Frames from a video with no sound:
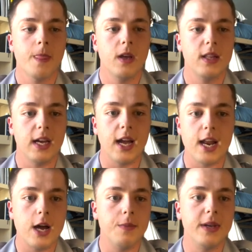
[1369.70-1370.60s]
They kind
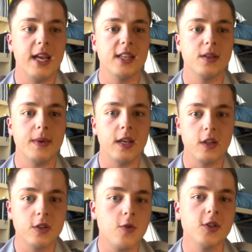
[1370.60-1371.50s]
of helped me get some
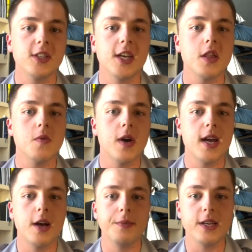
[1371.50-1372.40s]
English courses out of the way,
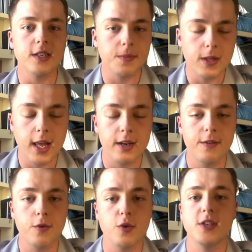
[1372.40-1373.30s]
helped me get some
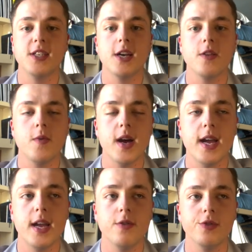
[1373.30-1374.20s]
elective courses out of the
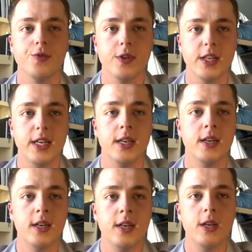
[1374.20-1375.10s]
way. It was really
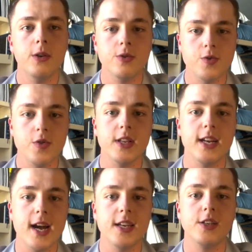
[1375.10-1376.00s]

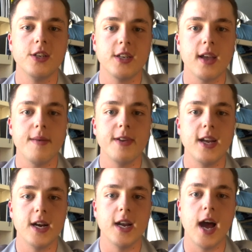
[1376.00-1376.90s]
nice just to come in
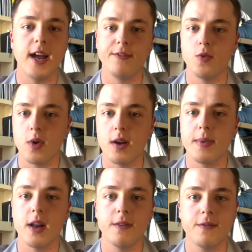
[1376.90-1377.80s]
here and not have to worry
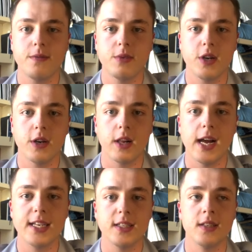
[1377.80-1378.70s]
about certain
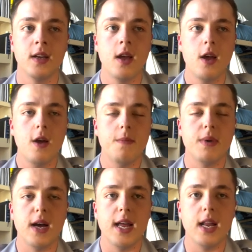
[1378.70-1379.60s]
classes.
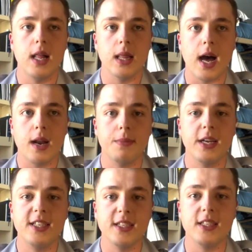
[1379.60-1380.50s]
But a lot of
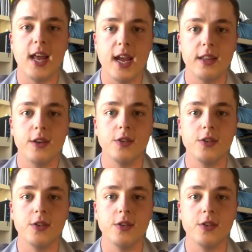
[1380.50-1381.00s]
places take those